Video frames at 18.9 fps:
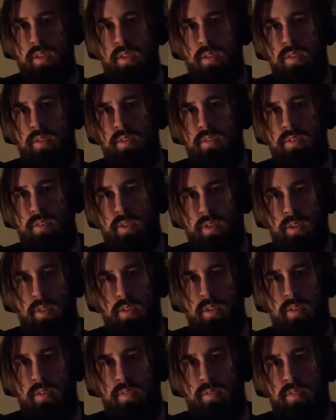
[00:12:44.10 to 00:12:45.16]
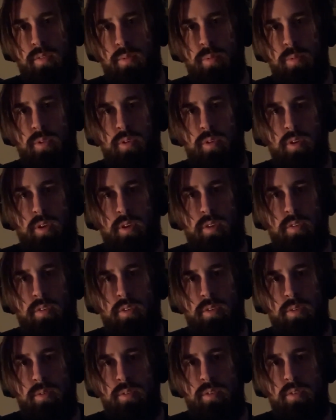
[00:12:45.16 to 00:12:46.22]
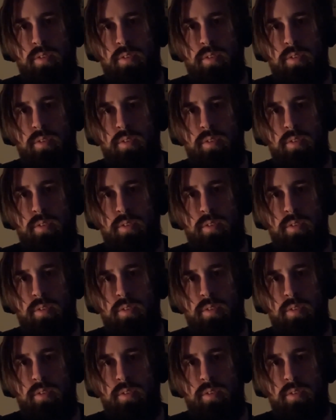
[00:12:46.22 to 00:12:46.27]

sitting there with your eyes closed.